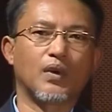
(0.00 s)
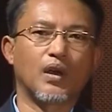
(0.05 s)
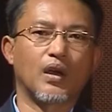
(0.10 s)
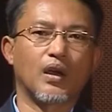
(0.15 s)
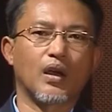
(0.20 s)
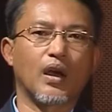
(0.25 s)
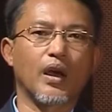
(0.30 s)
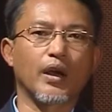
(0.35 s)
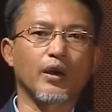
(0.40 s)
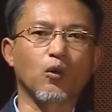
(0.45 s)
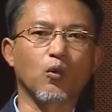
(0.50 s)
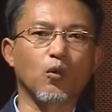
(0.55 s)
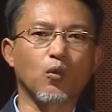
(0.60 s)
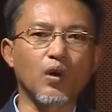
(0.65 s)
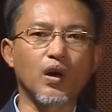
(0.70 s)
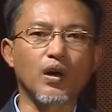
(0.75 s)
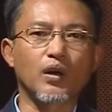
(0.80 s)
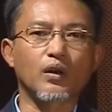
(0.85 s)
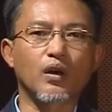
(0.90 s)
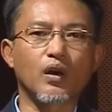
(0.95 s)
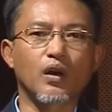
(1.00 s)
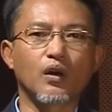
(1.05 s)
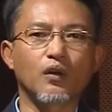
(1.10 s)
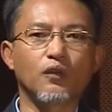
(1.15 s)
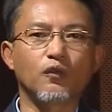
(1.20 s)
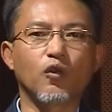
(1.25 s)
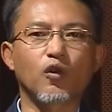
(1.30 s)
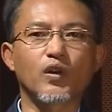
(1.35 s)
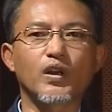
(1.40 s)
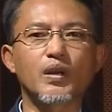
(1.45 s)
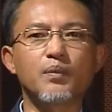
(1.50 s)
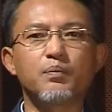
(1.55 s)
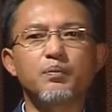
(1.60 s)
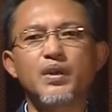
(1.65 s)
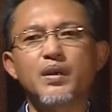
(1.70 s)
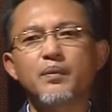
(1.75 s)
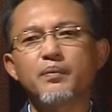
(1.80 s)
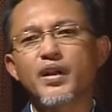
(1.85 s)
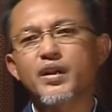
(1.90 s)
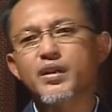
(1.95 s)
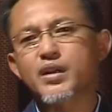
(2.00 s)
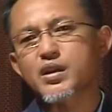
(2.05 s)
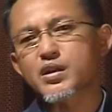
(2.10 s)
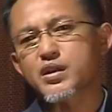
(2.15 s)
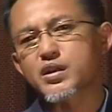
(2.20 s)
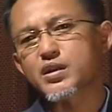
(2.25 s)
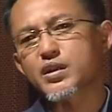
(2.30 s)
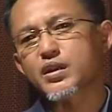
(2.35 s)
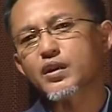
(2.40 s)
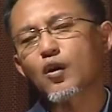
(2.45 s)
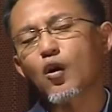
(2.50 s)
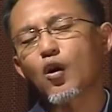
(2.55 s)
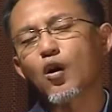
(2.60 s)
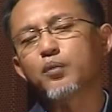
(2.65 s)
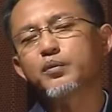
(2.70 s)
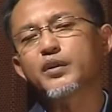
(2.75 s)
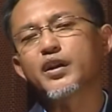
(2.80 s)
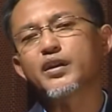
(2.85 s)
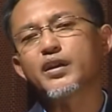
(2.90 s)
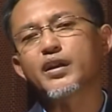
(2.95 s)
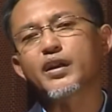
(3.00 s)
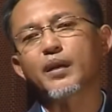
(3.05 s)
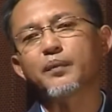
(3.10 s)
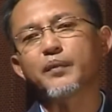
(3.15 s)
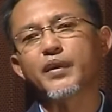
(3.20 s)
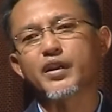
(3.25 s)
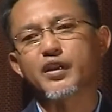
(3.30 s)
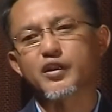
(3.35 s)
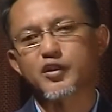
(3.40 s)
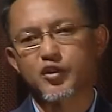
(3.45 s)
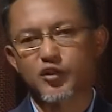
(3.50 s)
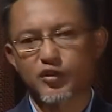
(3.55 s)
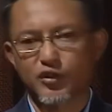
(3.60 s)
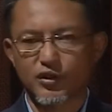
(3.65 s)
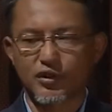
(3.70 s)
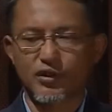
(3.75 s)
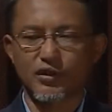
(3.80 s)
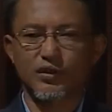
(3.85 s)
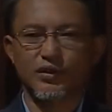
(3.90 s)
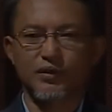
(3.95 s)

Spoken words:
and work for implementation of the recommendations.